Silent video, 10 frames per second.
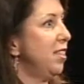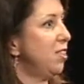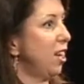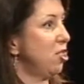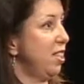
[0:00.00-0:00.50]
It's
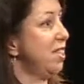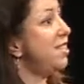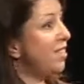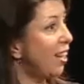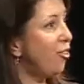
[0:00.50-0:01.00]
actually
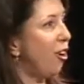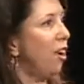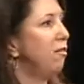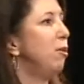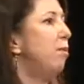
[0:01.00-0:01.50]
the center
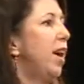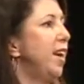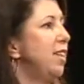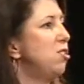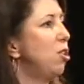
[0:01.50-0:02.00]
of your
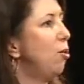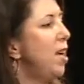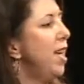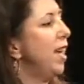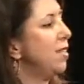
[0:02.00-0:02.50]
body. So
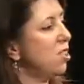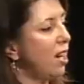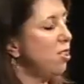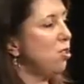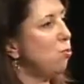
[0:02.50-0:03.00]
it's
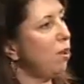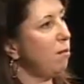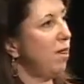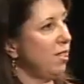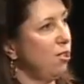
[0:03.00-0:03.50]
not just one muscle.